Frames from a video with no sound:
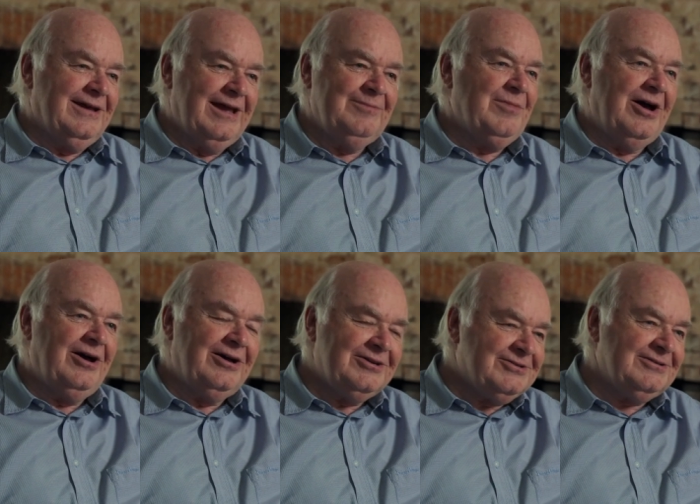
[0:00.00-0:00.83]
I'm
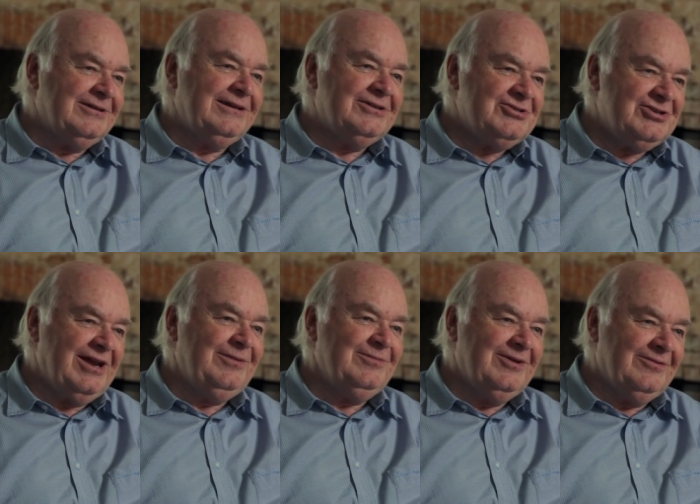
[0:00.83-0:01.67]
utterly
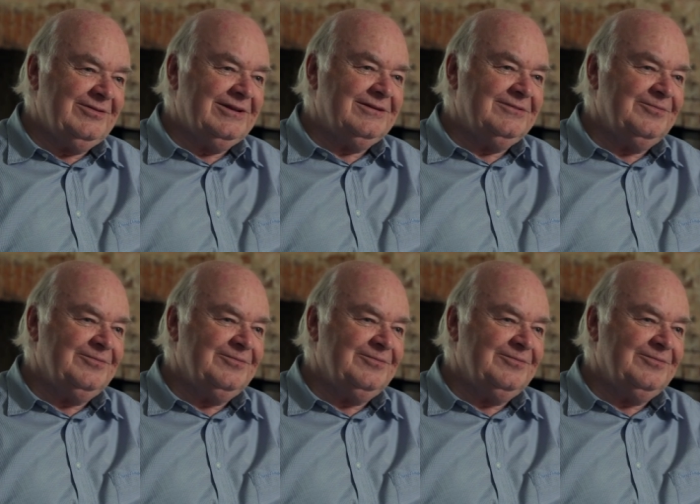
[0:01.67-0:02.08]
ashamed of it.